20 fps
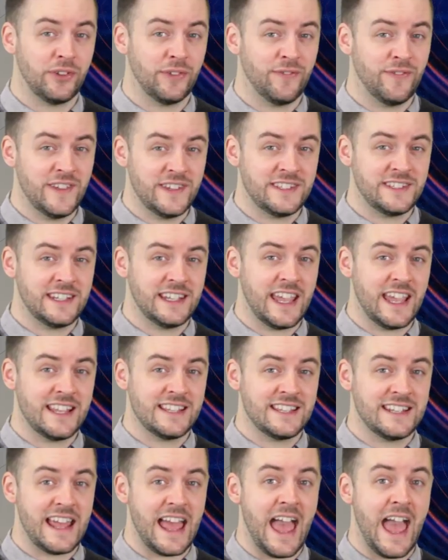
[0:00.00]

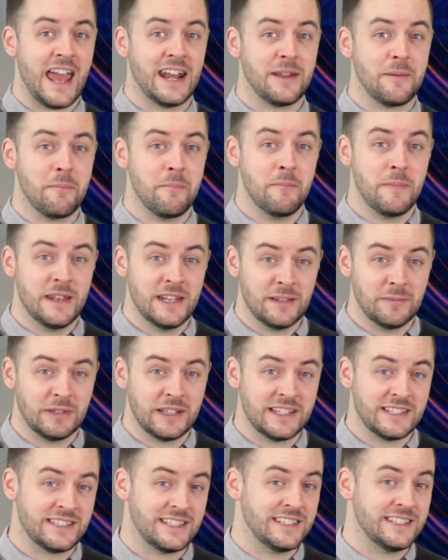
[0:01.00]
sophisticated and
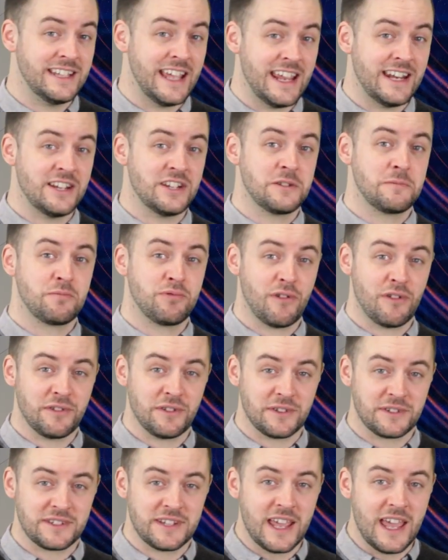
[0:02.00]
minimalist Danish
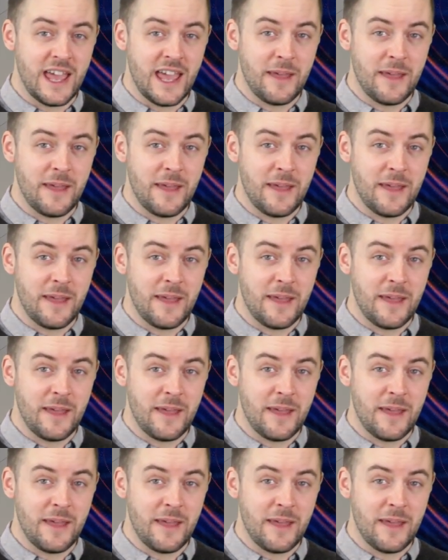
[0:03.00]
products